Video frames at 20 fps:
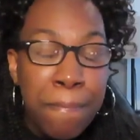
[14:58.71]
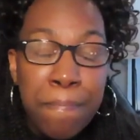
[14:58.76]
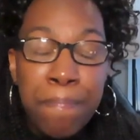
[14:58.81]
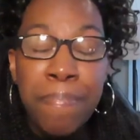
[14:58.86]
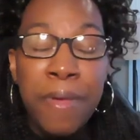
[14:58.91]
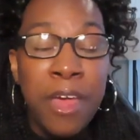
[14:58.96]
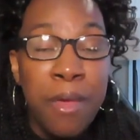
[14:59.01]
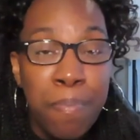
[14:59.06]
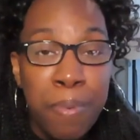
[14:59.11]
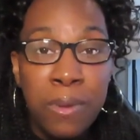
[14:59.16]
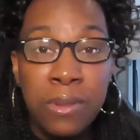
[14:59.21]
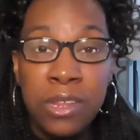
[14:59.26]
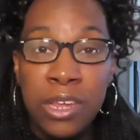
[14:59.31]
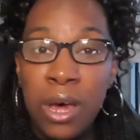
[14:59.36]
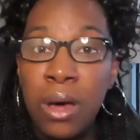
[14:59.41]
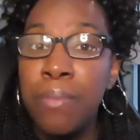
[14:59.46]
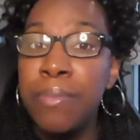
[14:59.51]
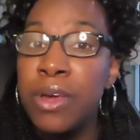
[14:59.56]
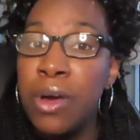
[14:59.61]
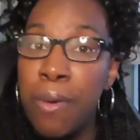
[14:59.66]
people
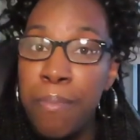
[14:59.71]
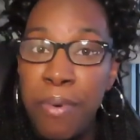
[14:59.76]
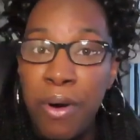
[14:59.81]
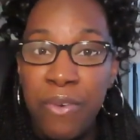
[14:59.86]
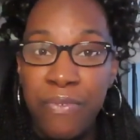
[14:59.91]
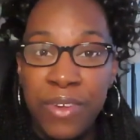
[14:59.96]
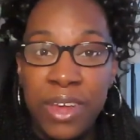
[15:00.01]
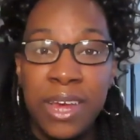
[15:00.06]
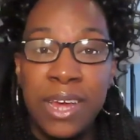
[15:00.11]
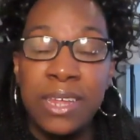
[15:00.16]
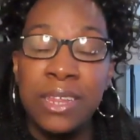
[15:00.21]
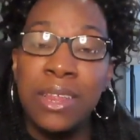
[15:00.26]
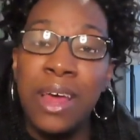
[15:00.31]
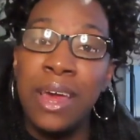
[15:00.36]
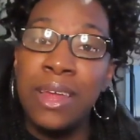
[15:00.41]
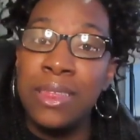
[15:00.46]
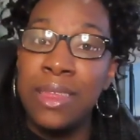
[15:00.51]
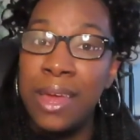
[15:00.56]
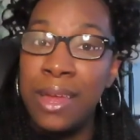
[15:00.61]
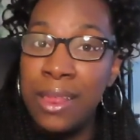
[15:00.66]
tell me on both ends,
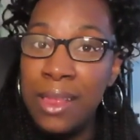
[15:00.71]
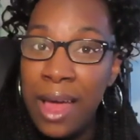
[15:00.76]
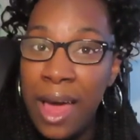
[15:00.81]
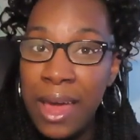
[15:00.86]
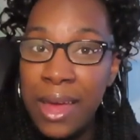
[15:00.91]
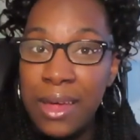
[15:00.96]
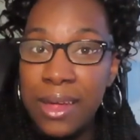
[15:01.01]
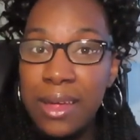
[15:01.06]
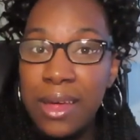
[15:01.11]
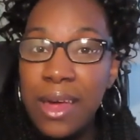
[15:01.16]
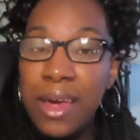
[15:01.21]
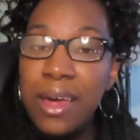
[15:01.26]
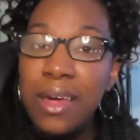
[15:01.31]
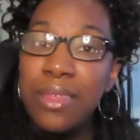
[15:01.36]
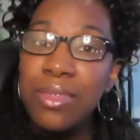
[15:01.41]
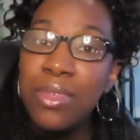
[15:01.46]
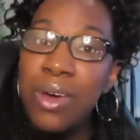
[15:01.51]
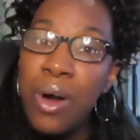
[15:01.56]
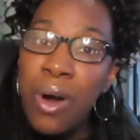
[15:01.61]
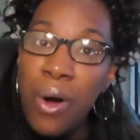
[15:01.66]
like, they like the